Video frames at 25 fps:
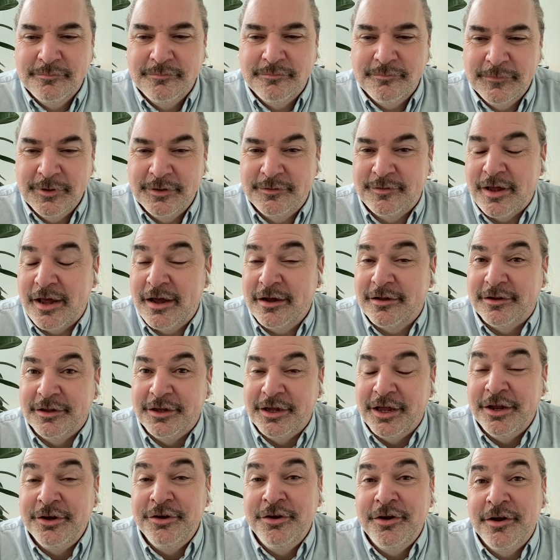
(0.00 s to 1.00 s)

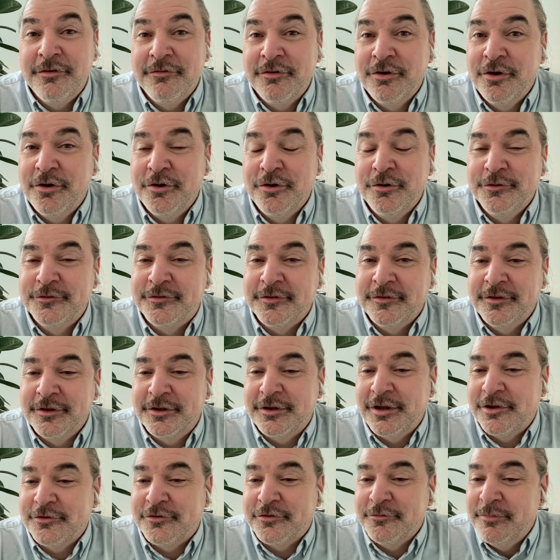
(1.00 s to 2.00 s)
Exactly. And you never know who's in the
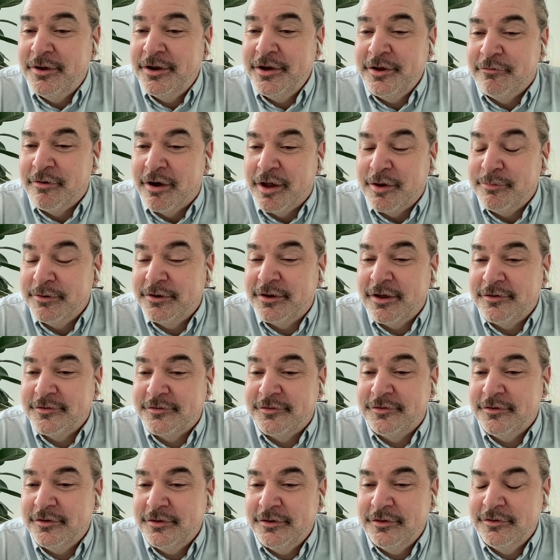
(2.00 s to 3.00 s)
classroom anyway,
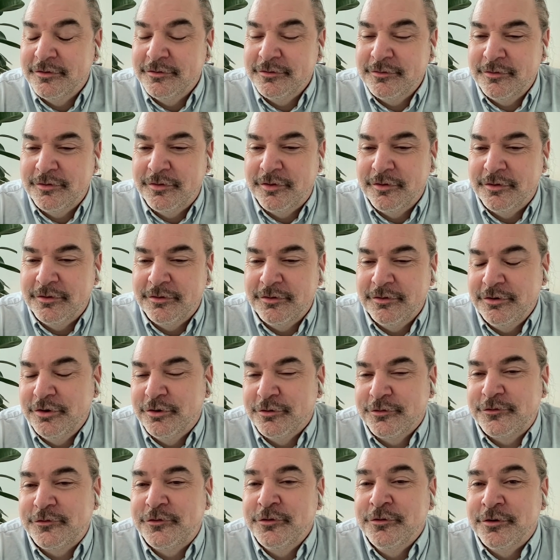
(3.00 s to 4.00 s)
because
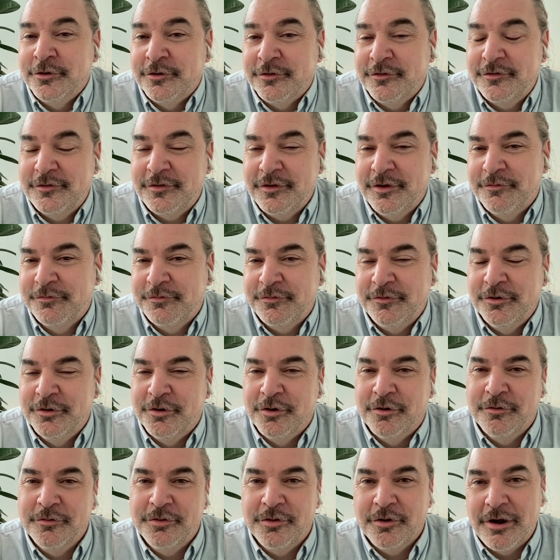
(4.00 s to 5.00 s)
your students, if
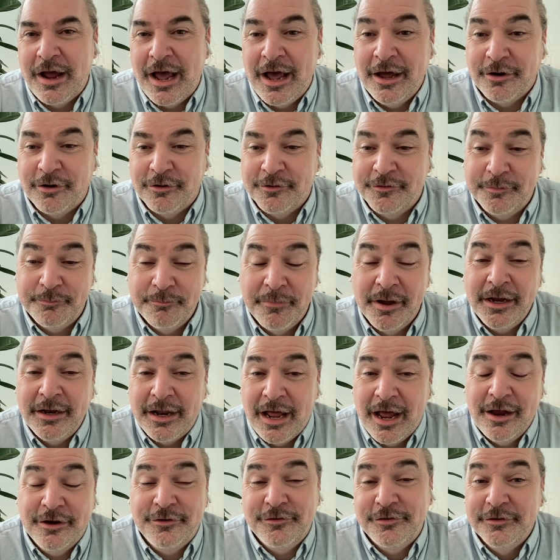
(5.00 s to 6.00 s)
they're adults, might
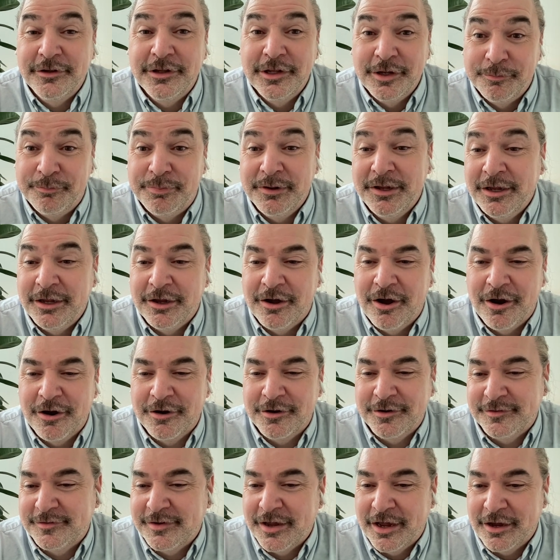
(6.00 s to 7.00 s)
actually be
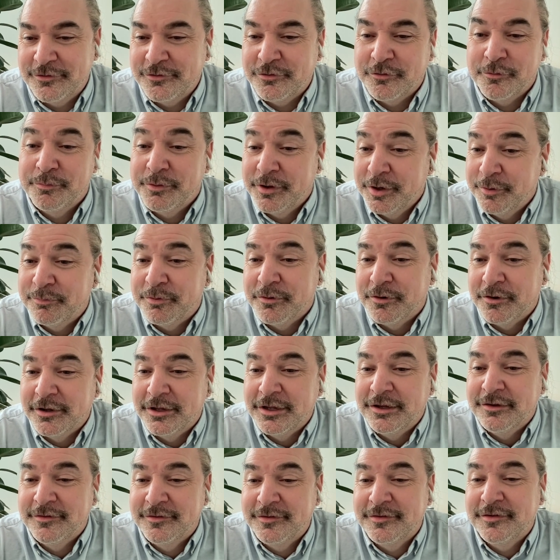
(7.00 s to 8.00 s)
architects or people
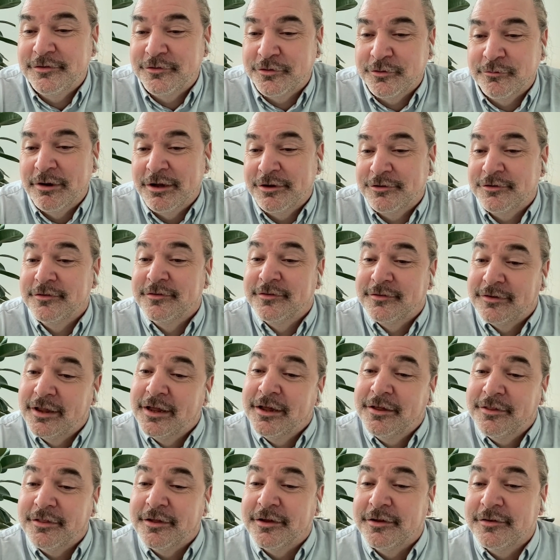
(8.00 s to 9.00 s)
in situations
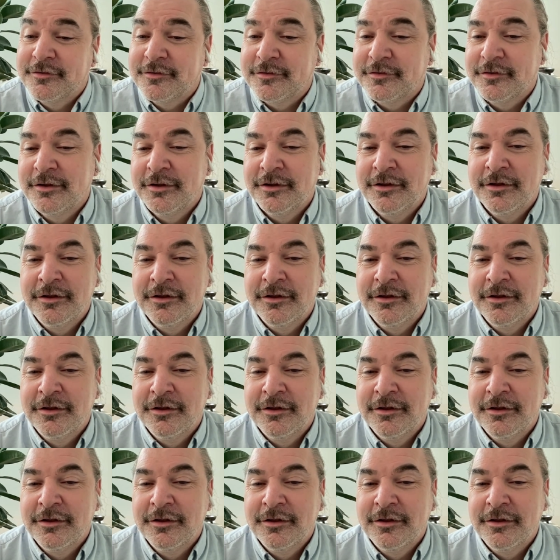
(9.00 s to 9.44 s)
like this.